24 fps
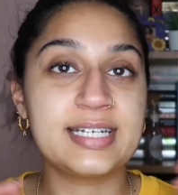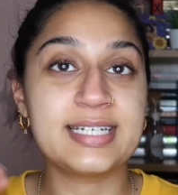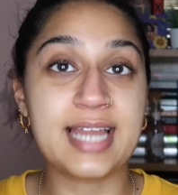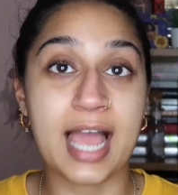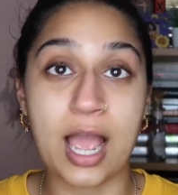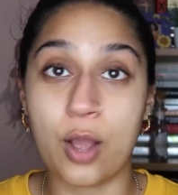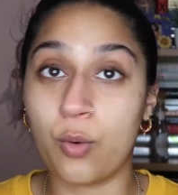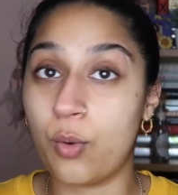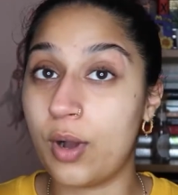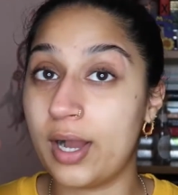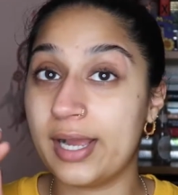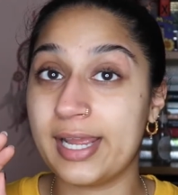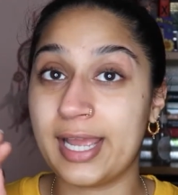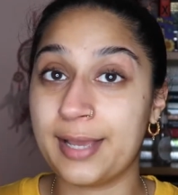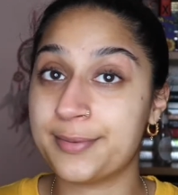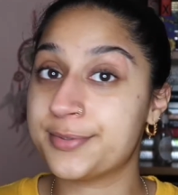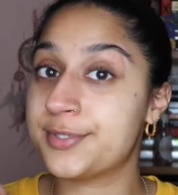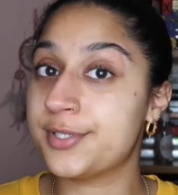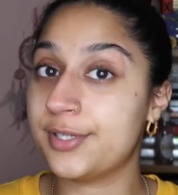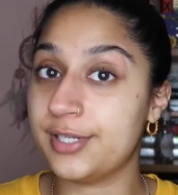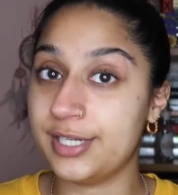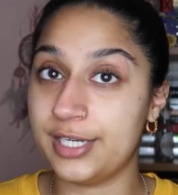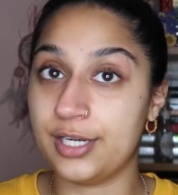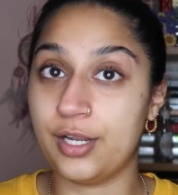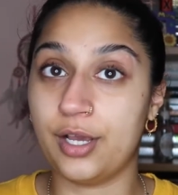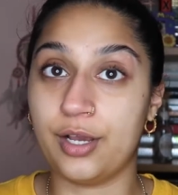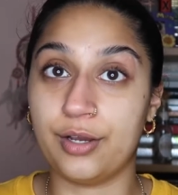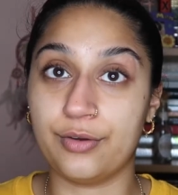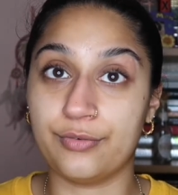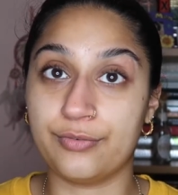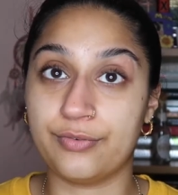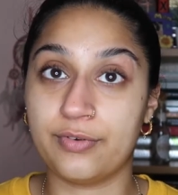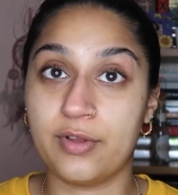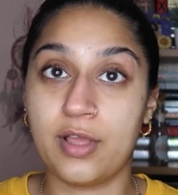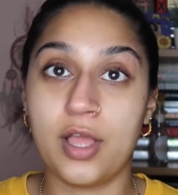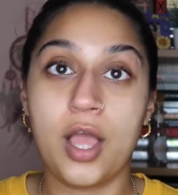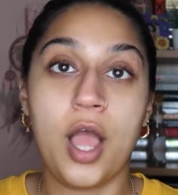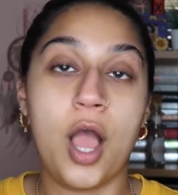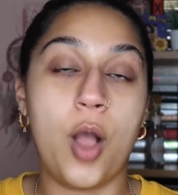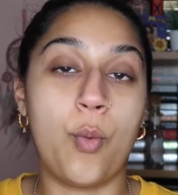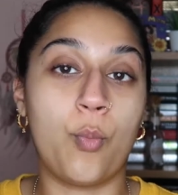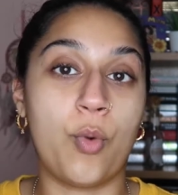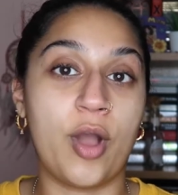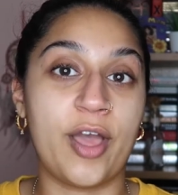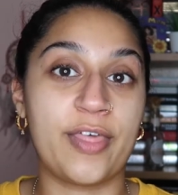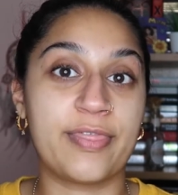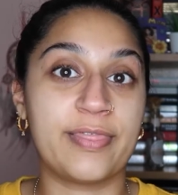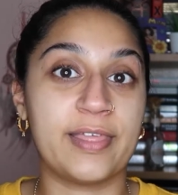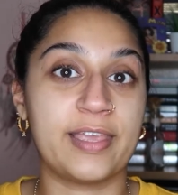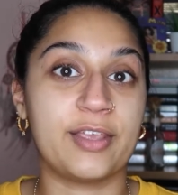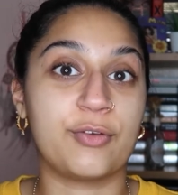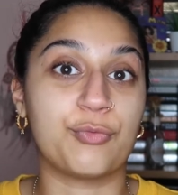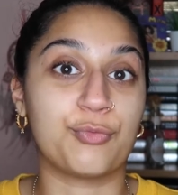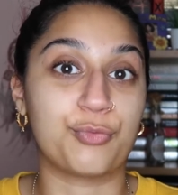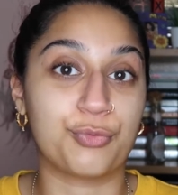now what I absolutely love and what I think